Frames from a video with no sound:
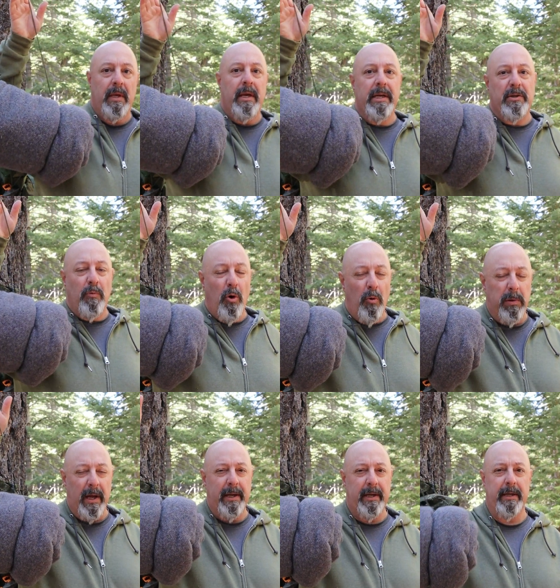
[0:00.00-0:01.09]
It's a wool
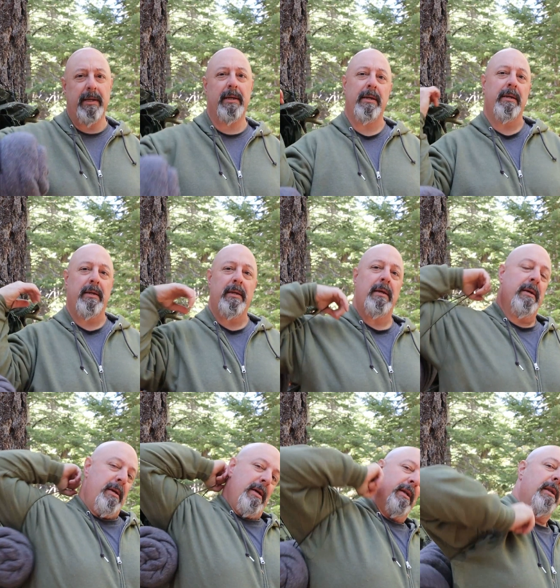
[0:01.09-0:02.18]
blanket.
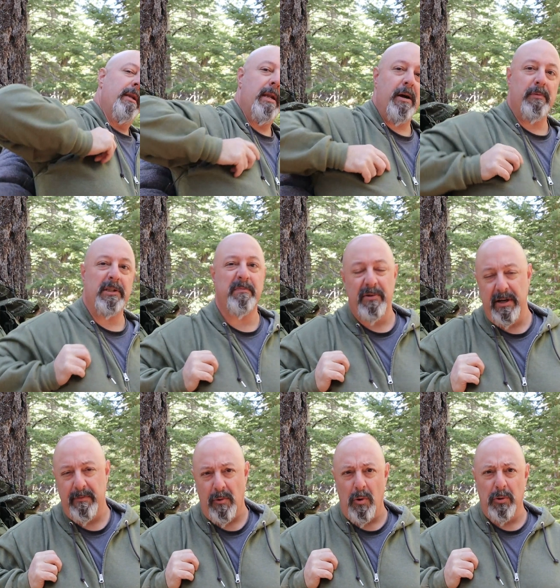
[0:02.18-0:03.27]
Now when
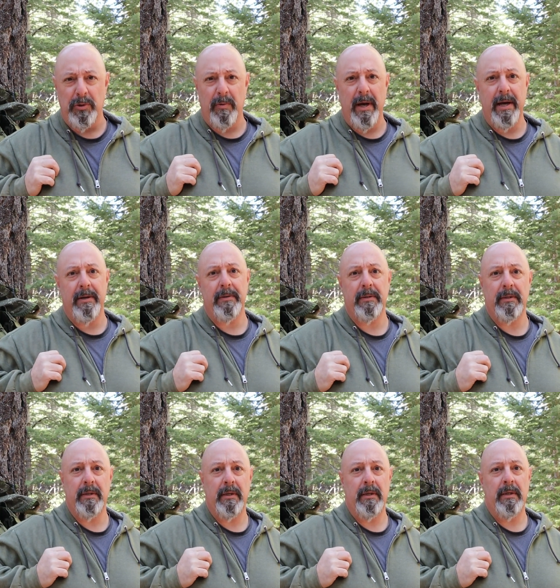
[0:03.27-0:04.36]
spring rolls around,
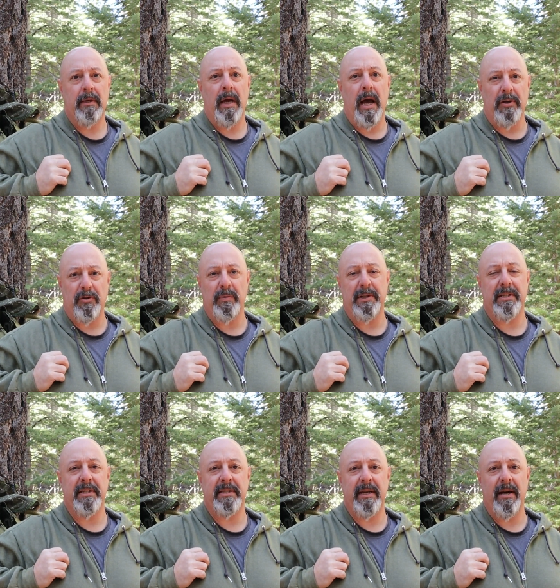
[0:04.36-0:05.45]
I'll switch
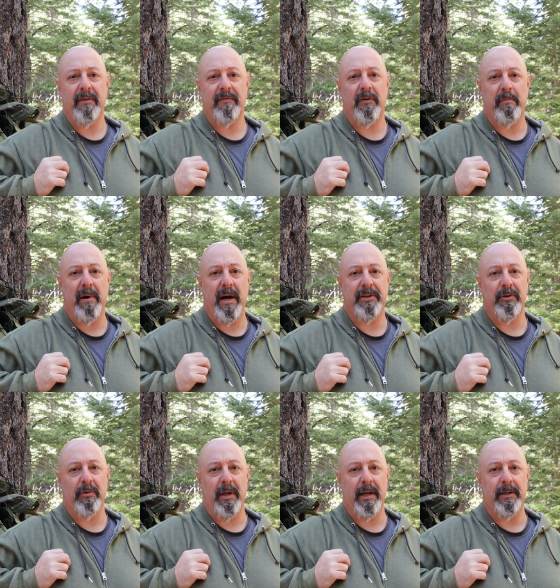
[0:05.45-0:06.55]
this out for a poncho
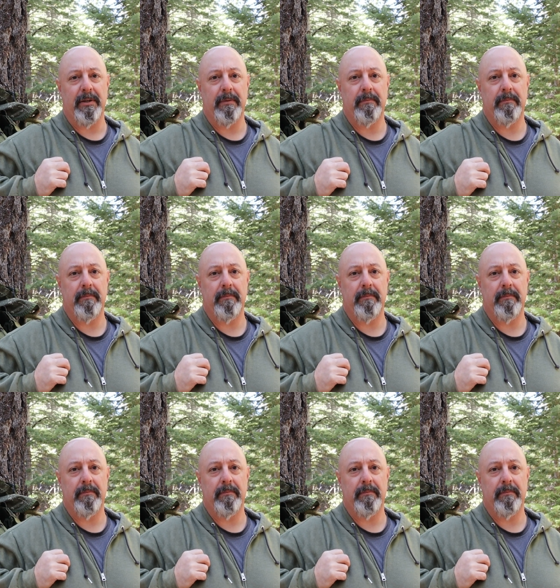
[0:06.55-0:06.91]
liner.